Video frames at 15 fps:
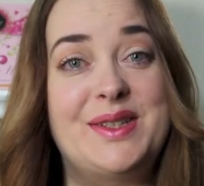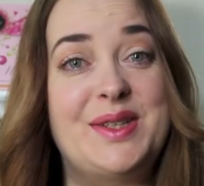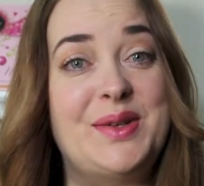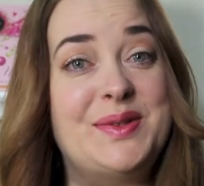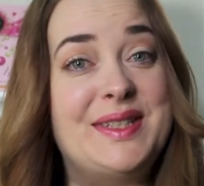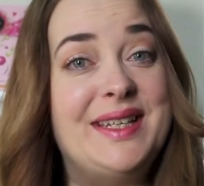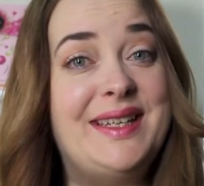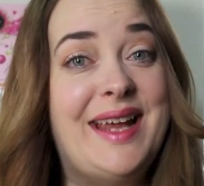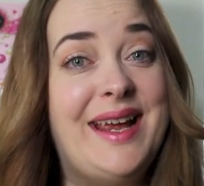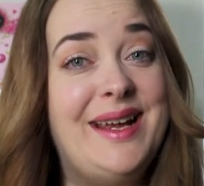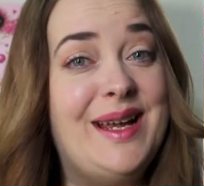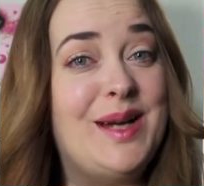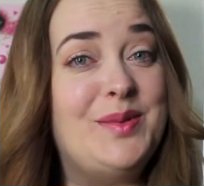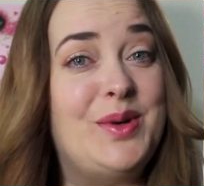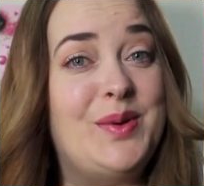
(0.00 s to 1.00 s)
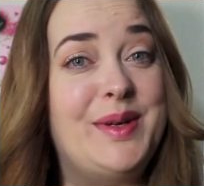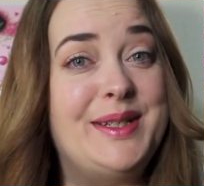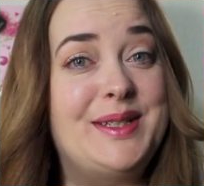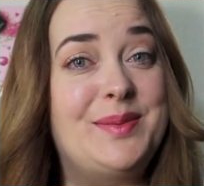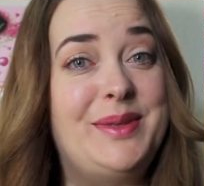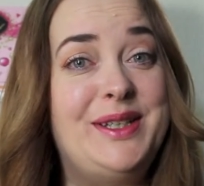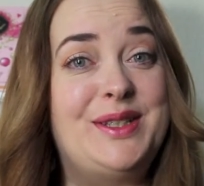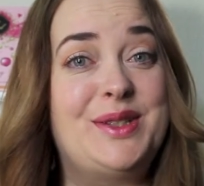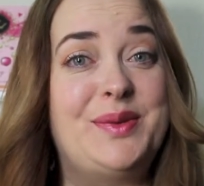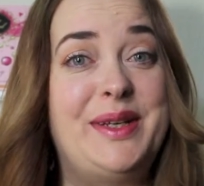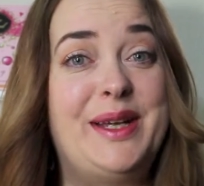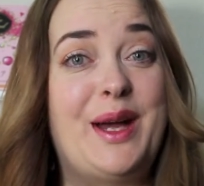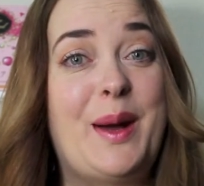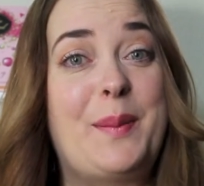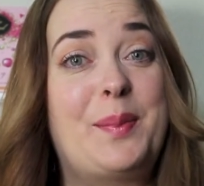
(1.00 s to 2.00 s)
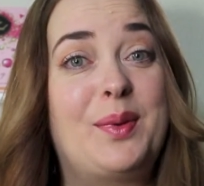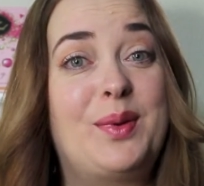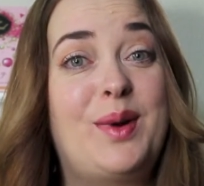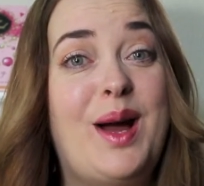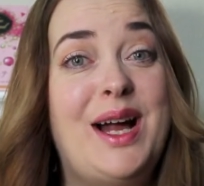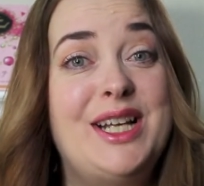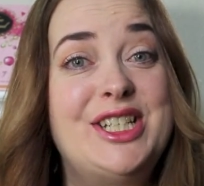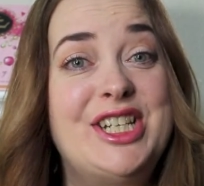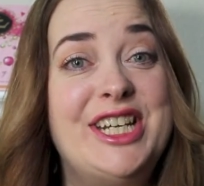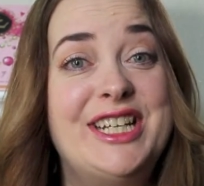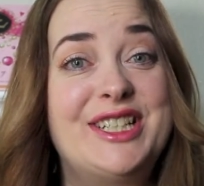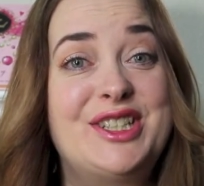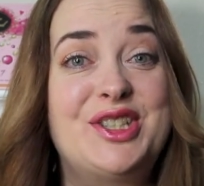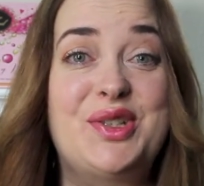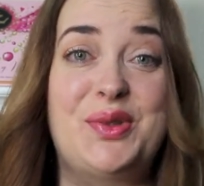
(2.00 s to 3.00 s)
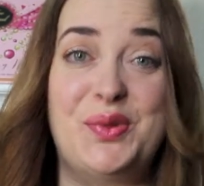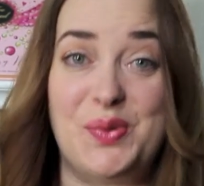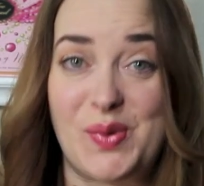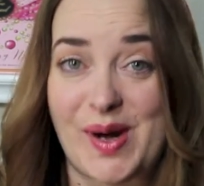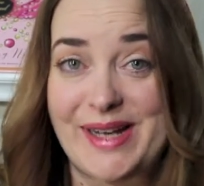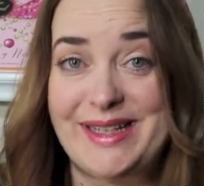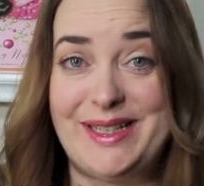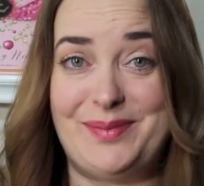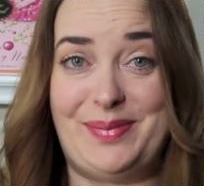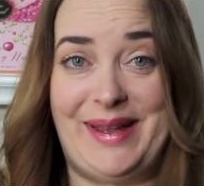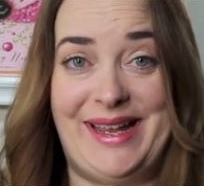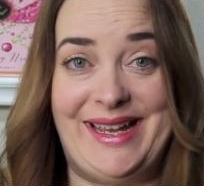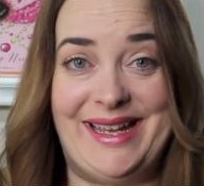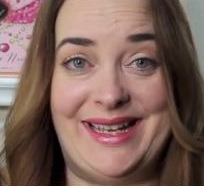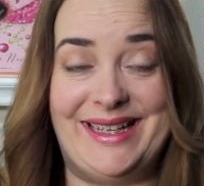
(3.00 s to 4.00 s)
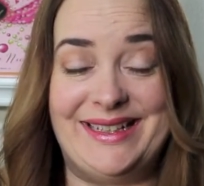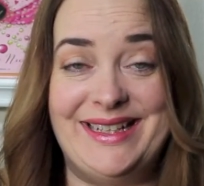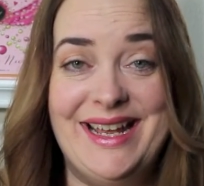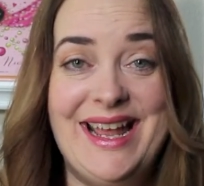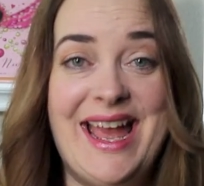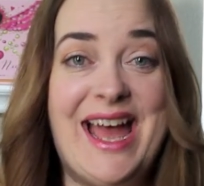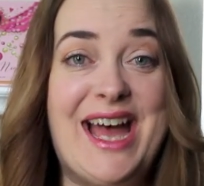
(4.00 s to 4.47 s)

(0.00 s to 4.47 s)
so today I'm going to be doing a Project 20 pan.